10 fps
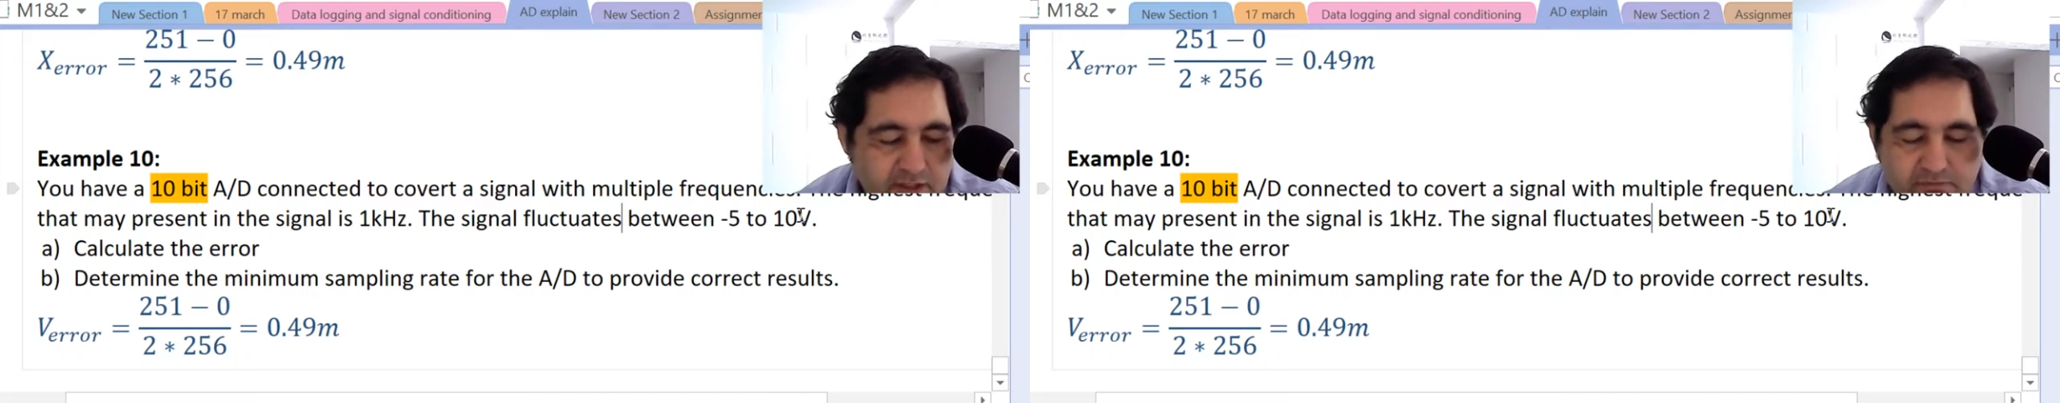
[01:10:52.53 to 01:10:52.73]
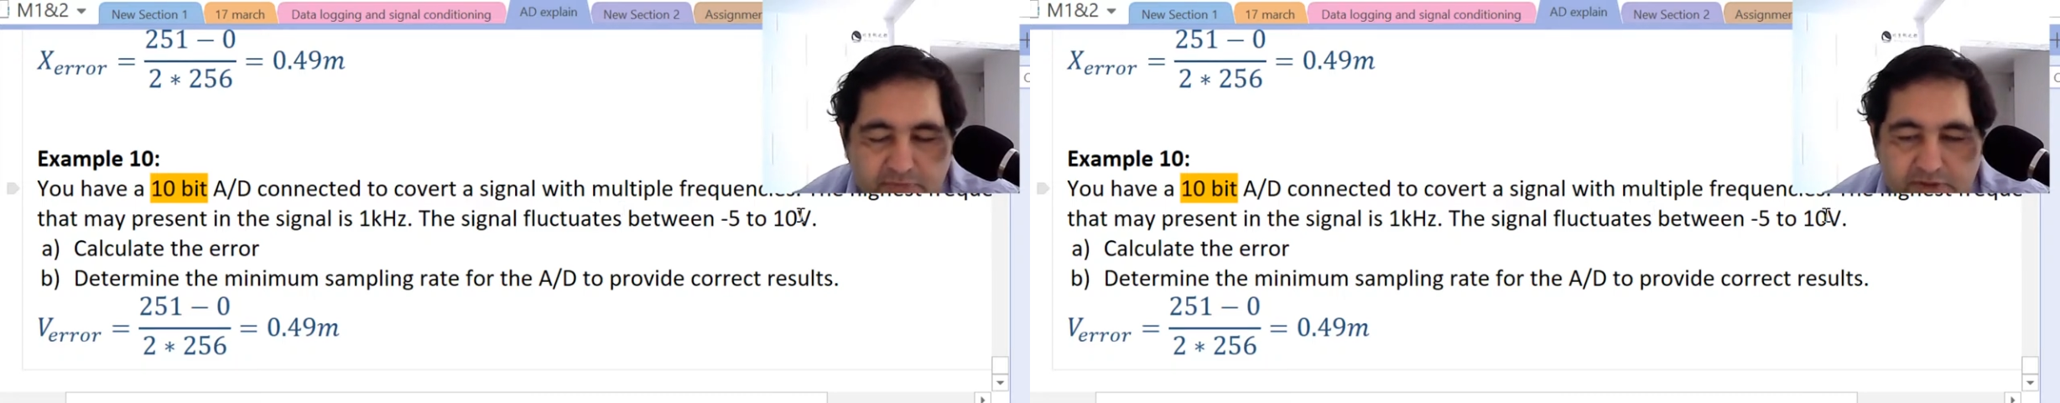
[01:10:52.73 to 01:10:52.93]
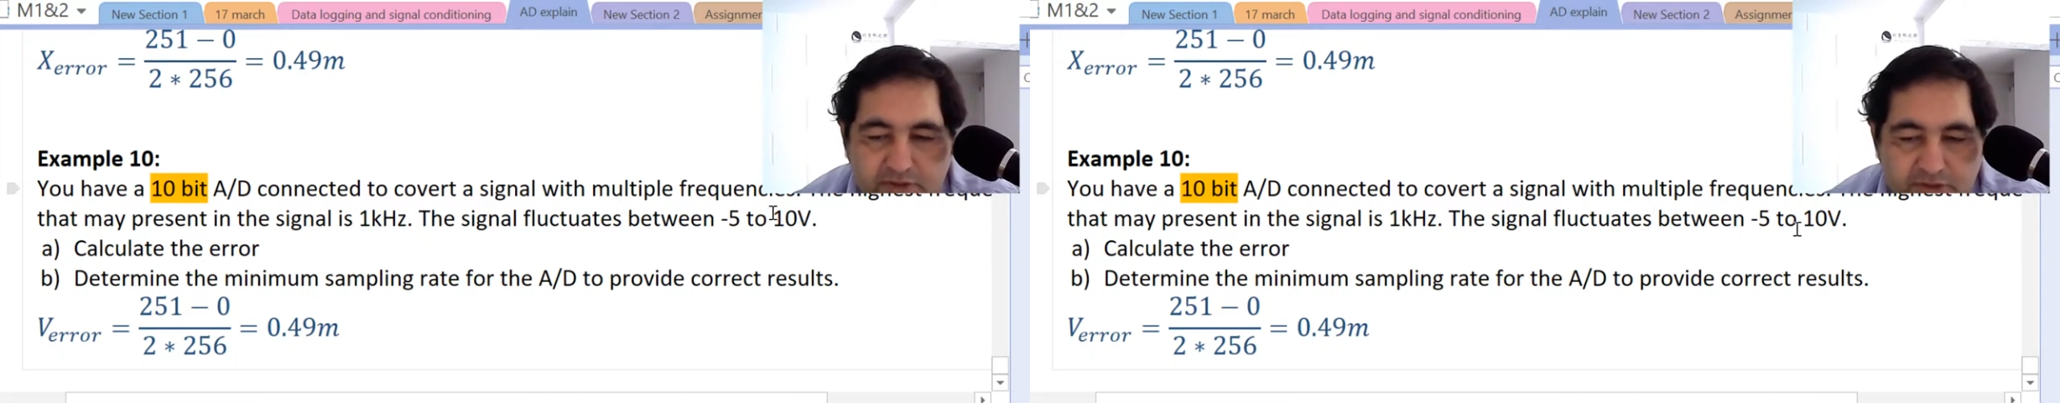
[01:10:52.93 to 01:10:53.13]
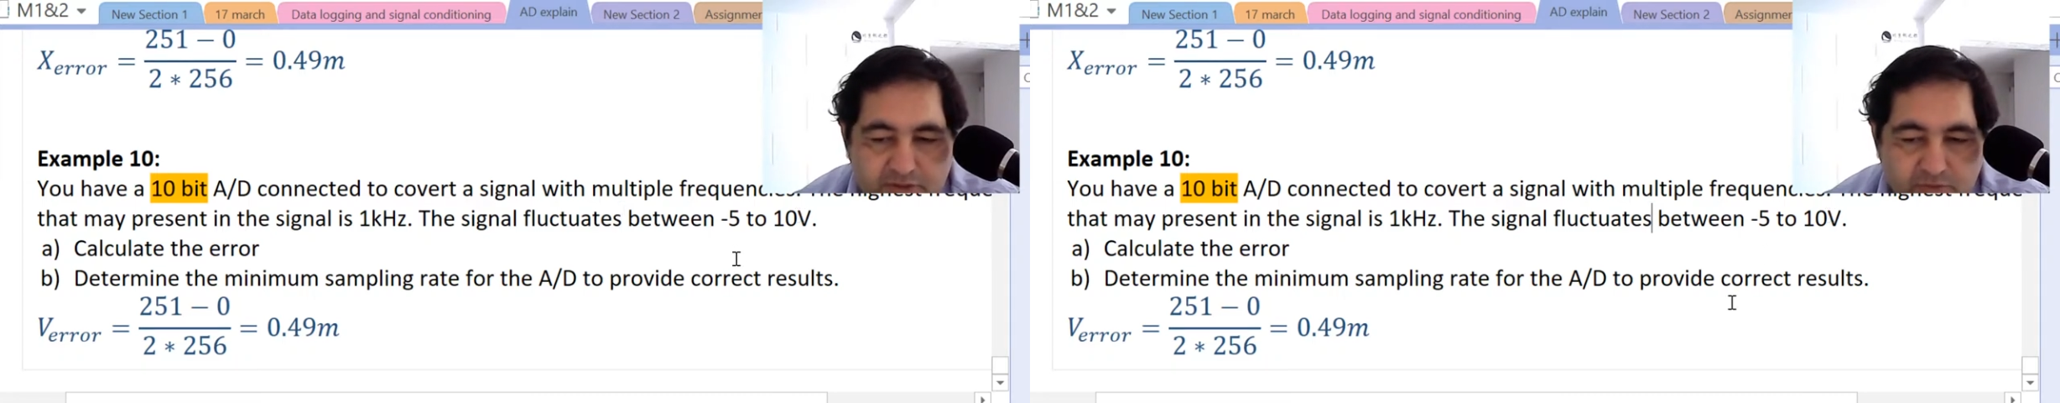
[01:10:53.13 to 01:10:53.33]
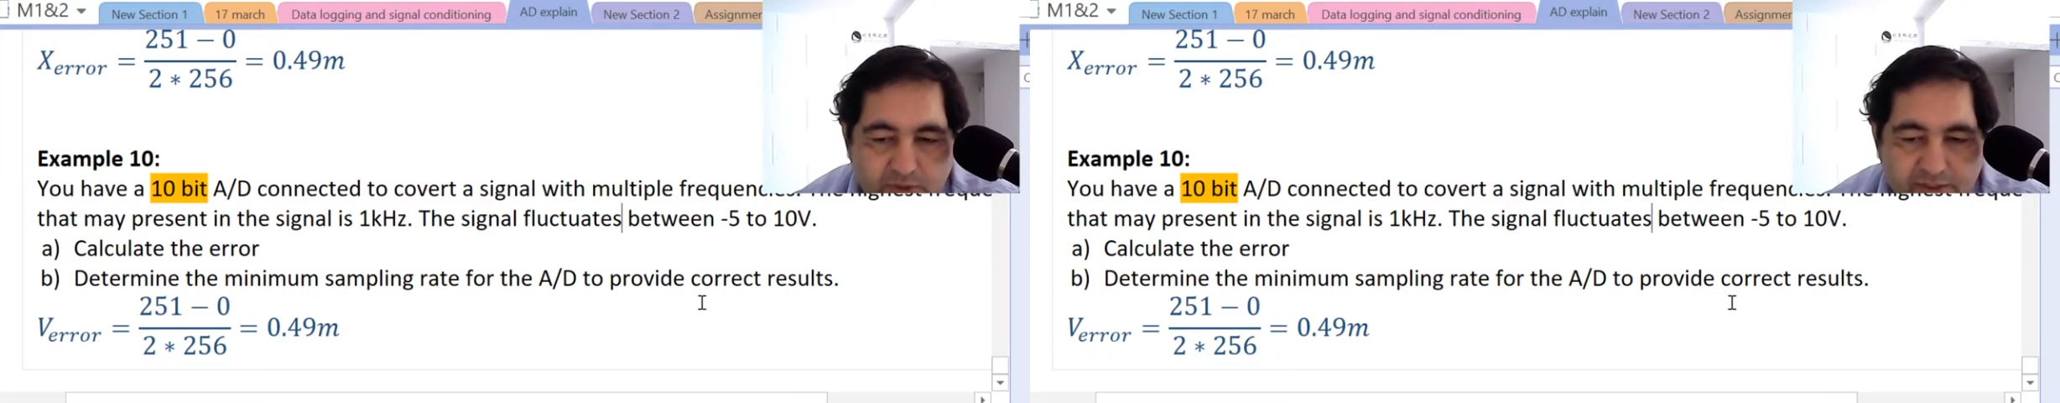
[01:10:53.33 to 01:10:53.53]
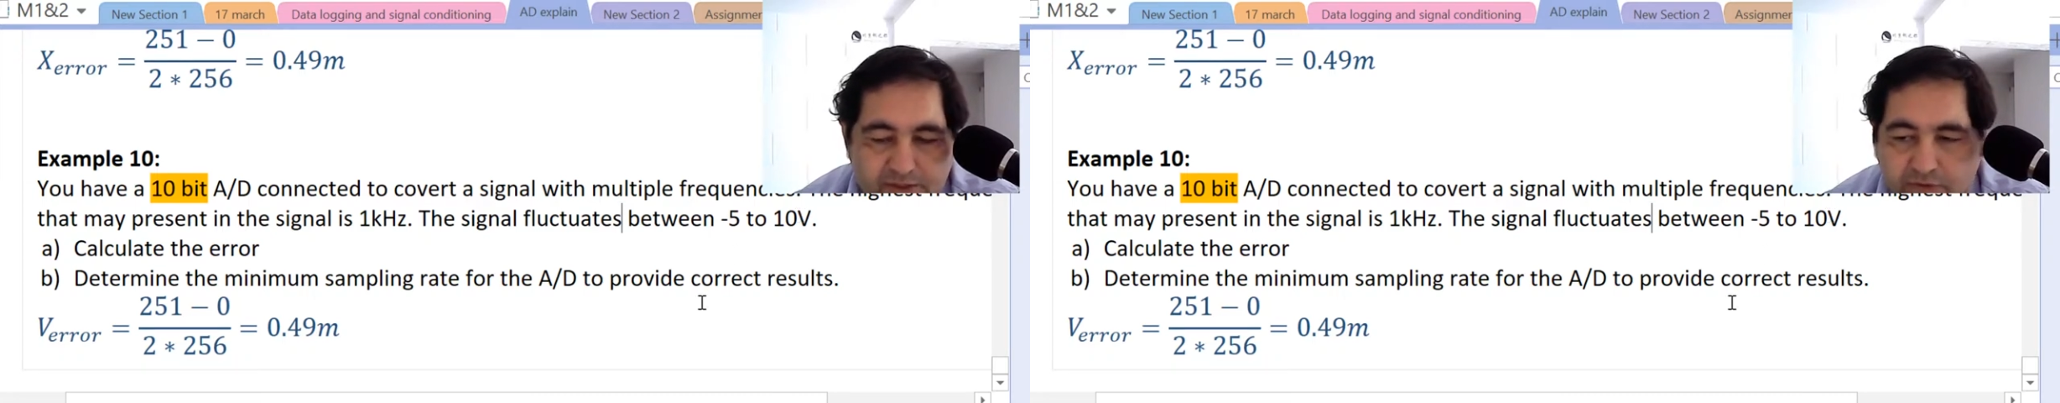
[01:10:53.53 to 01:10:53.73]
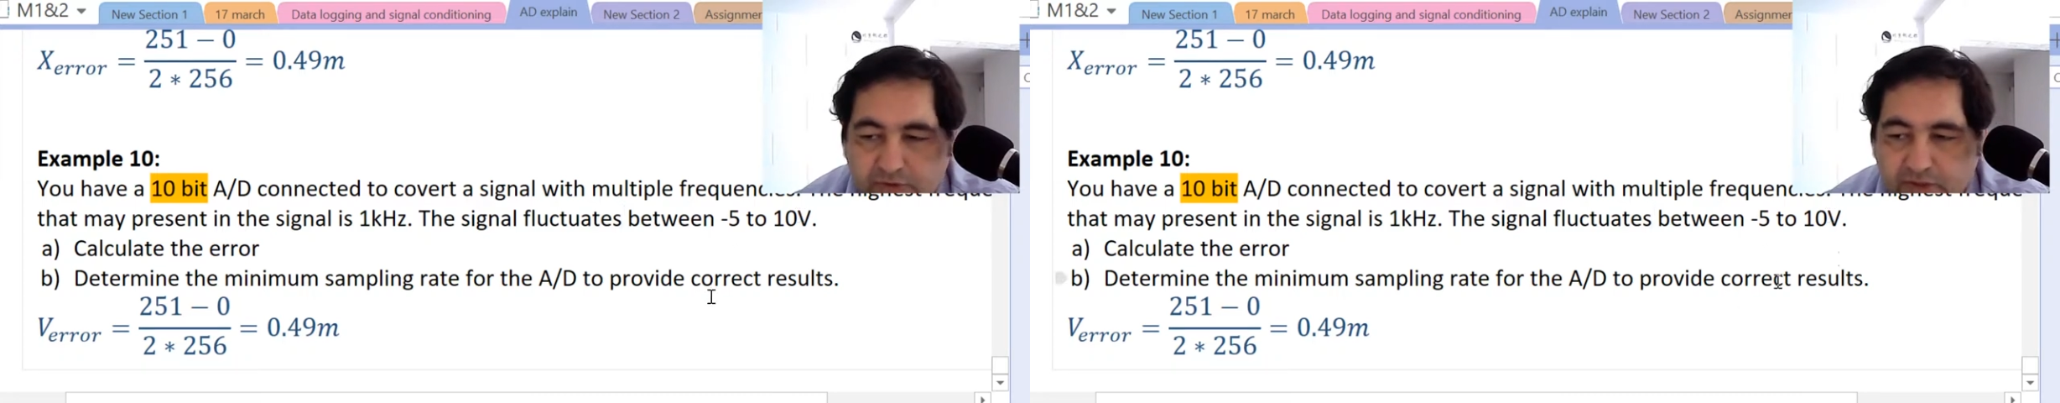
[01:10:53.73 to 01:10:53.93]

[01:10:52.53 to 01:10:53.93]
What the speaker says: but I just wanted to